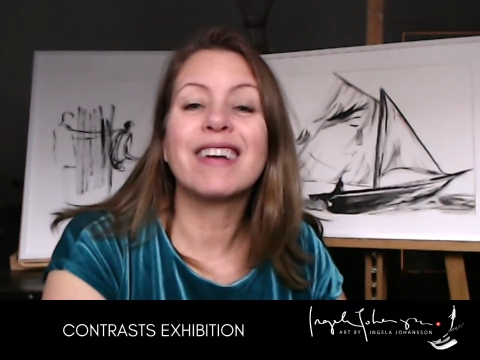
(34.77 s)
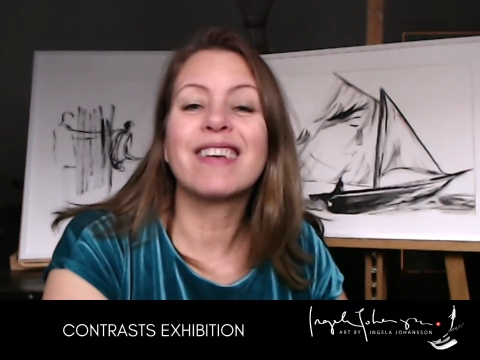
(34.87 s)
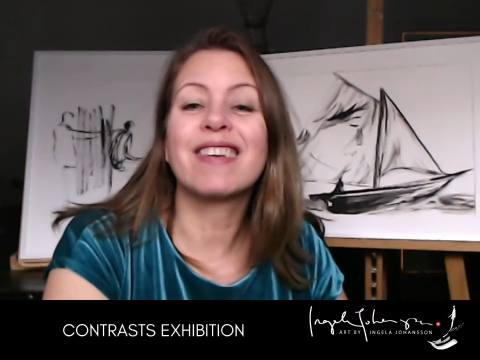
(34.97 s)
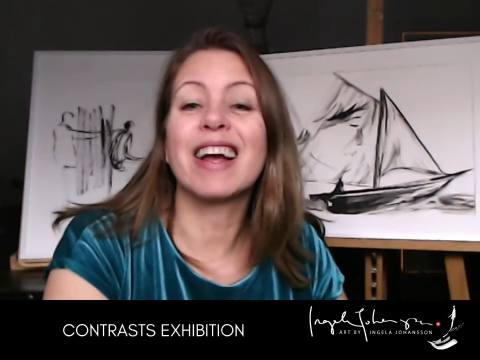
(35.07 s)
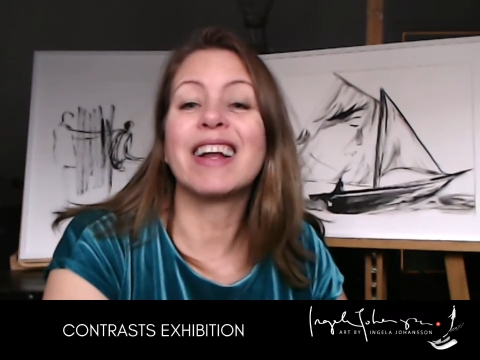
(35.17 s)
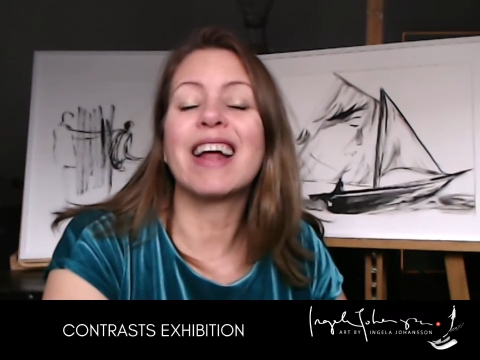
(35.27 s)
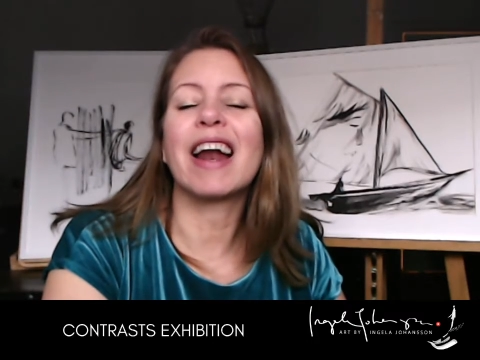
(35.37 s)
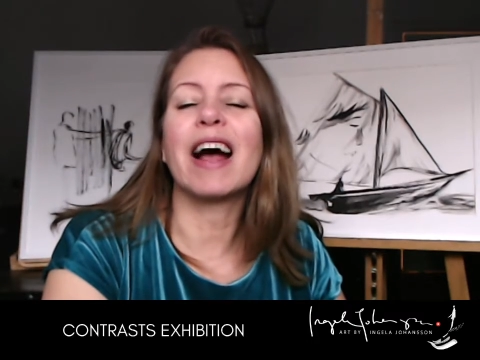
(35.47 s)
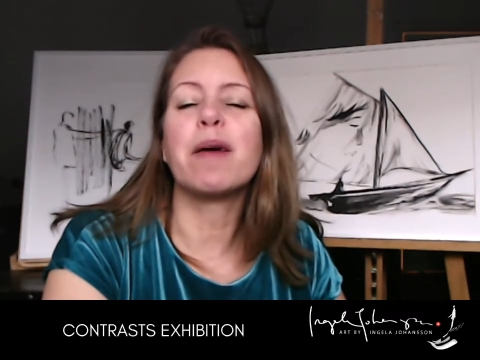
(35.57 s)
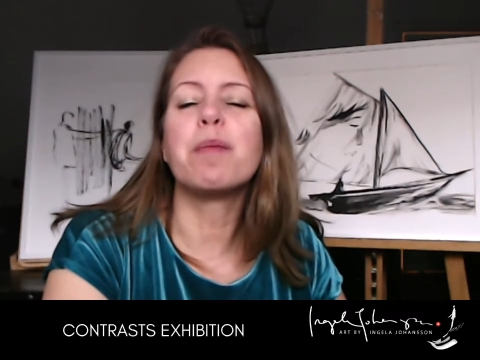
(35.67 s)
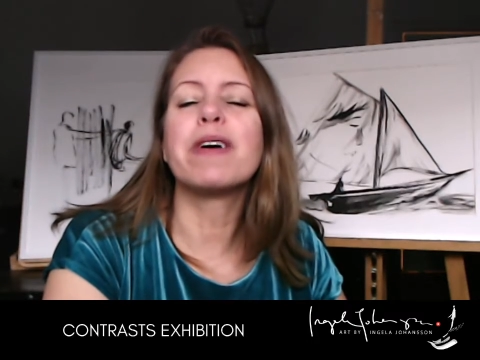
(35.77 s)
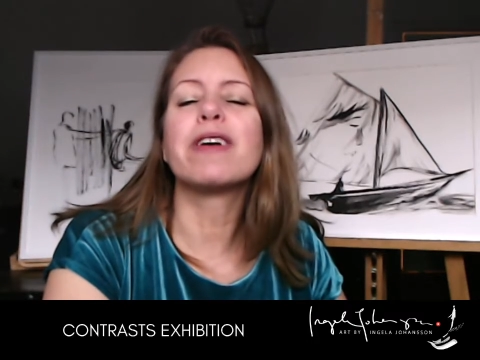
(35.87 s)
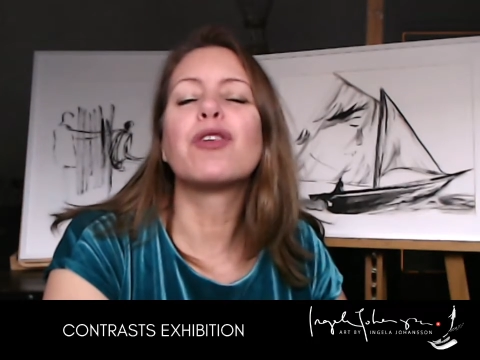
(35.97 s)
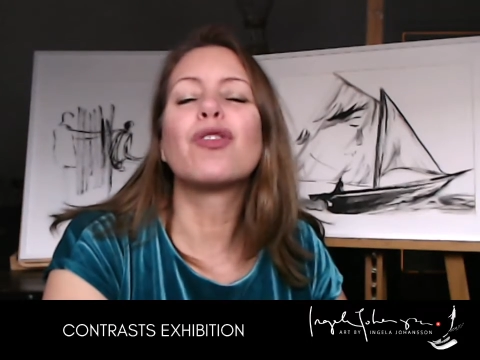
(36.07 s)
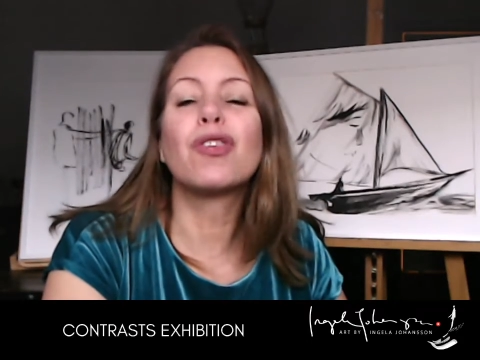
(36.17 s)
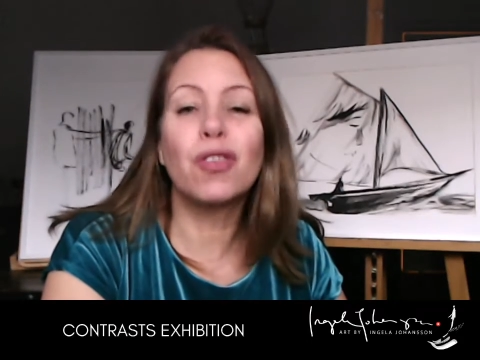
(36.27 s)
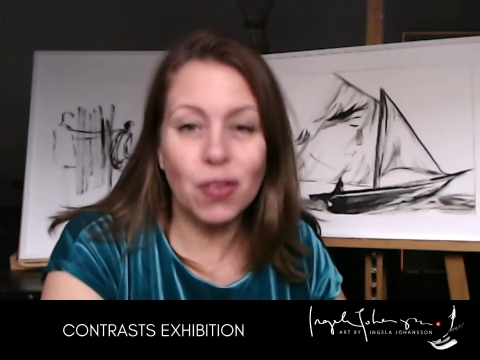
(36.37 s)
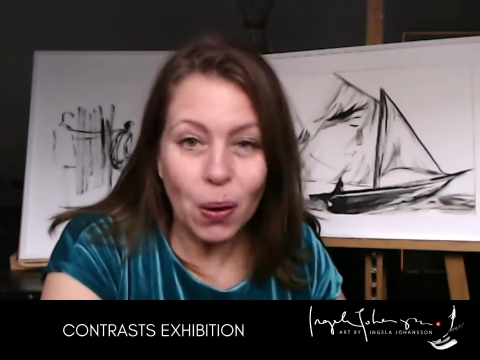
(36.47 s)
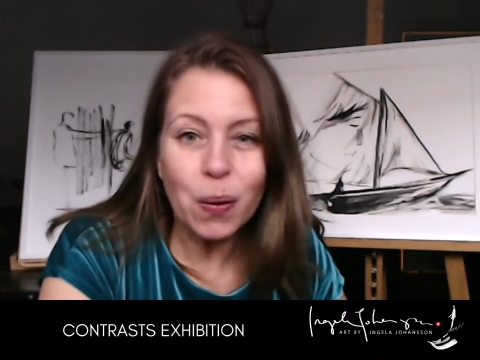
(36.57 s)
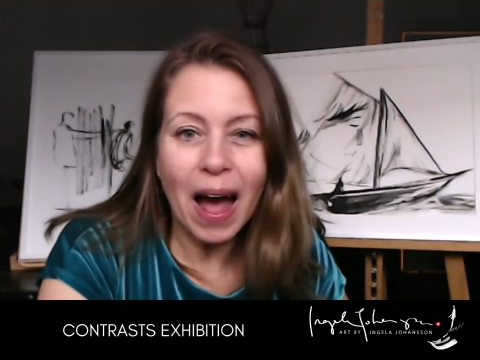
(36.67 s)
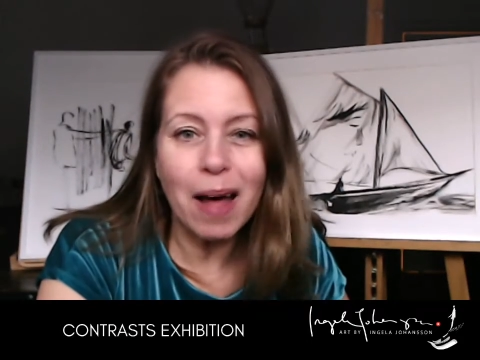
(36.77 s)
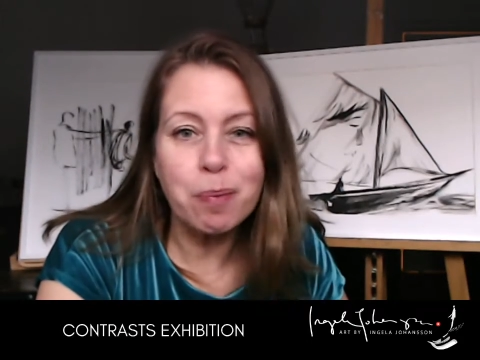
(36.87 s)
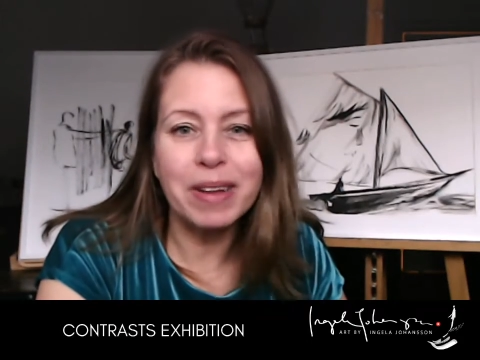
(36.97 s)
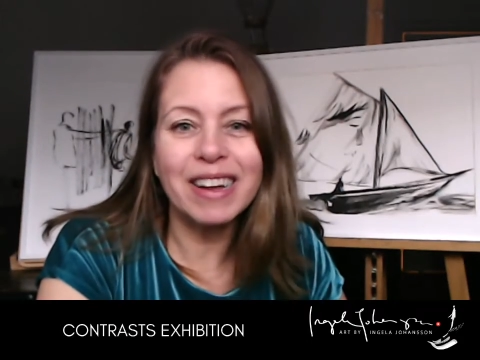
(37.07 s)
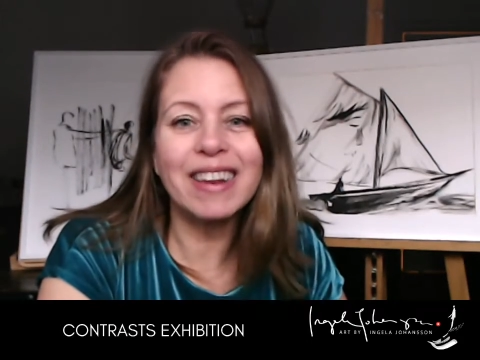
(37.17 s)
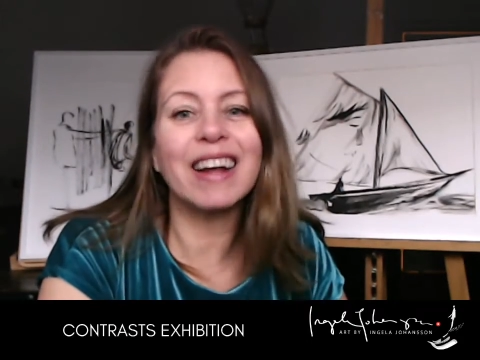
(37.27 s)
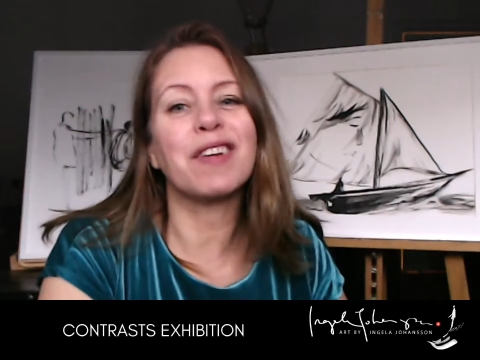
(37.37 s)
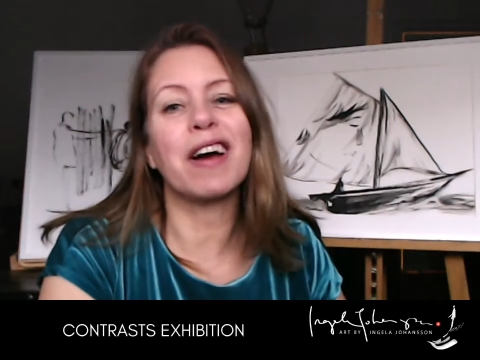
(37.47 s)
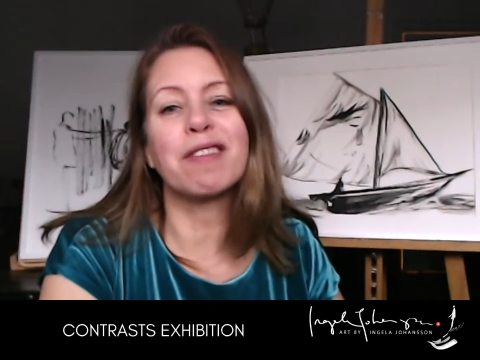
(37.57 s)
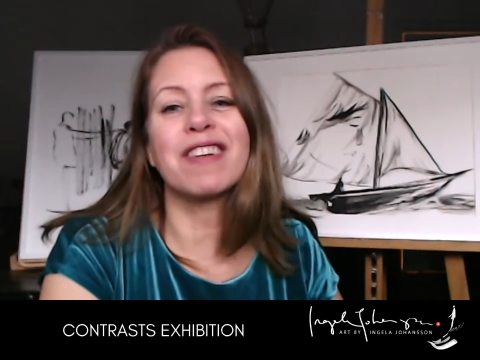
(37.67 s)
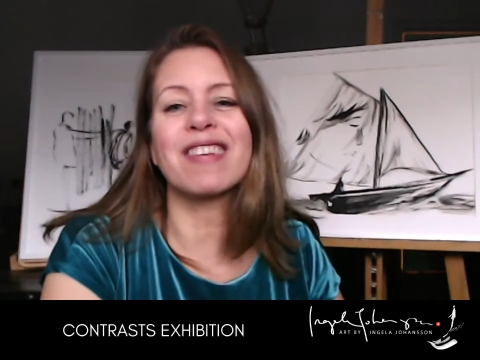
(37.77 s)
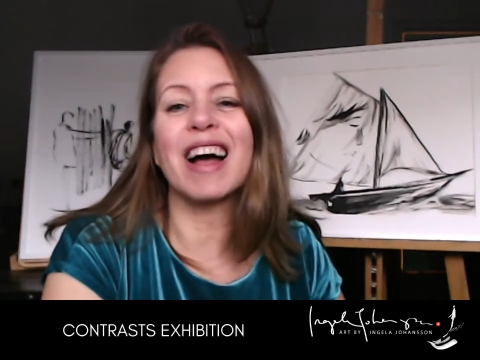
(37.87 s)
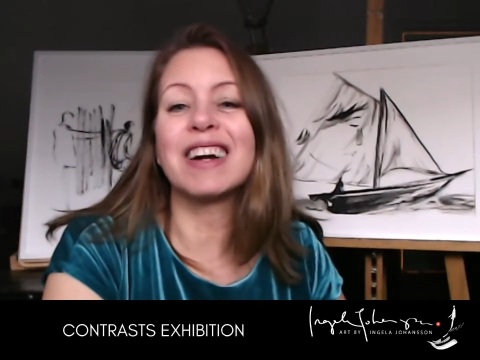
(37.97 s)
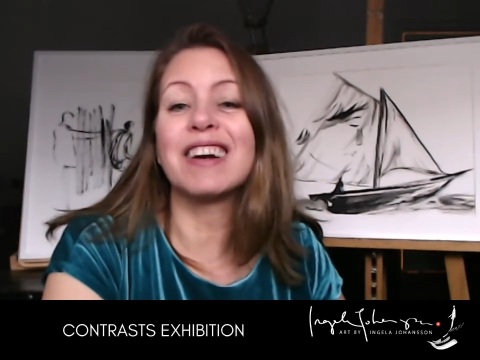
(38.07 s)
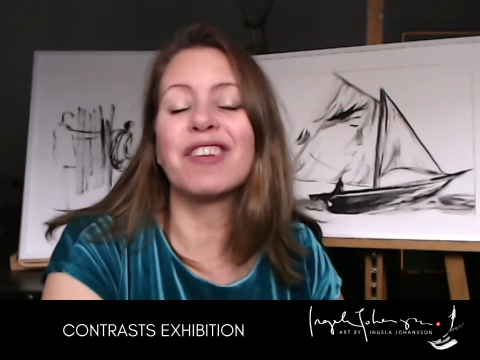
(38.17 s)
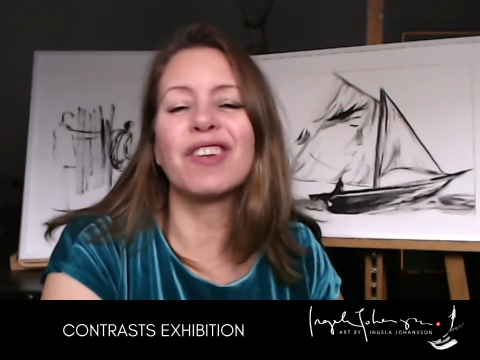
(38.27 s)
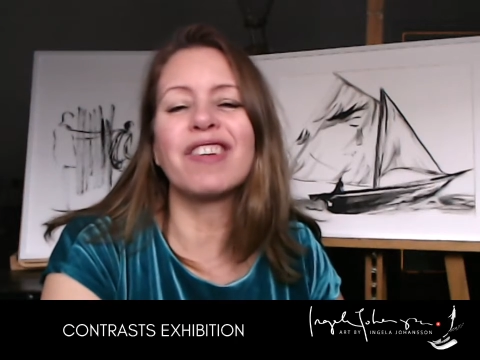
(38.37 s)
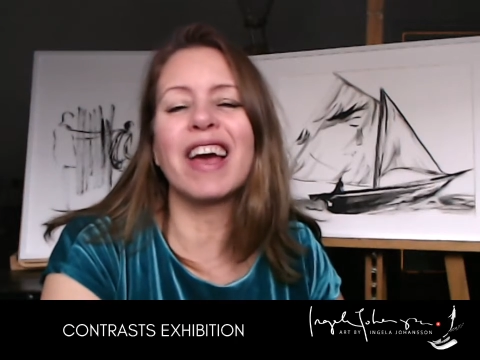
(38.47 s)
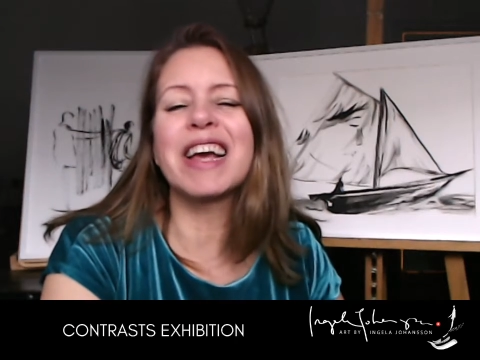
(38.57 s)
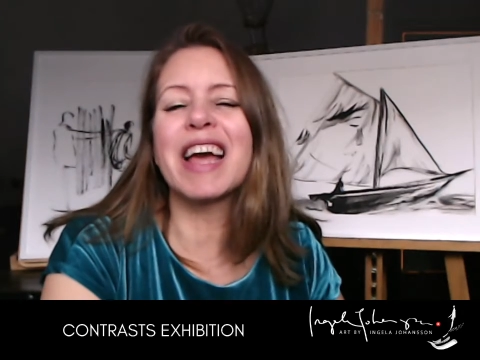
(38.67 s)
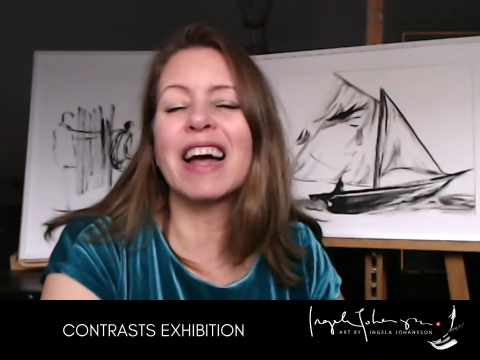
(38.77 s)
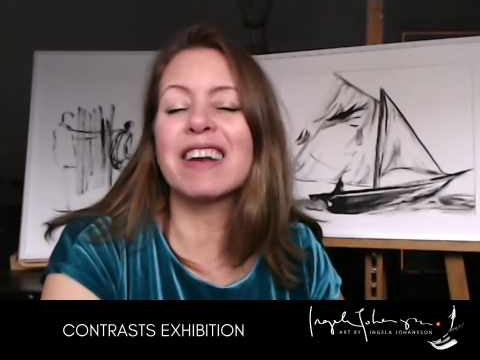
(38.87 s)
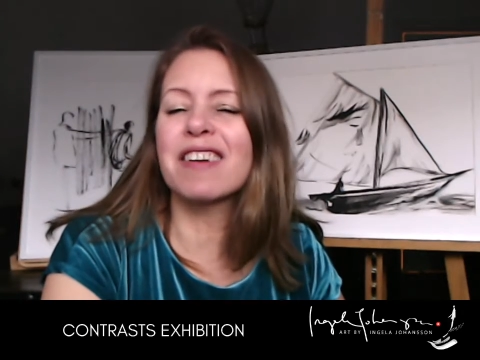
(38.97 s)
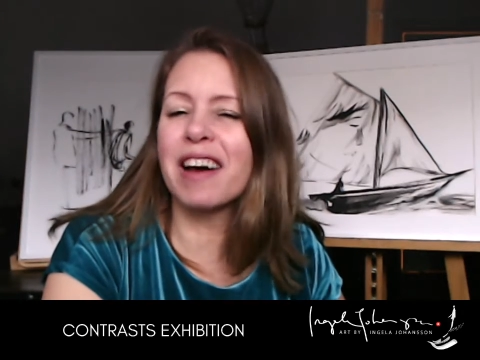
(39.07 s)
say that I'm so happy that you have decided to take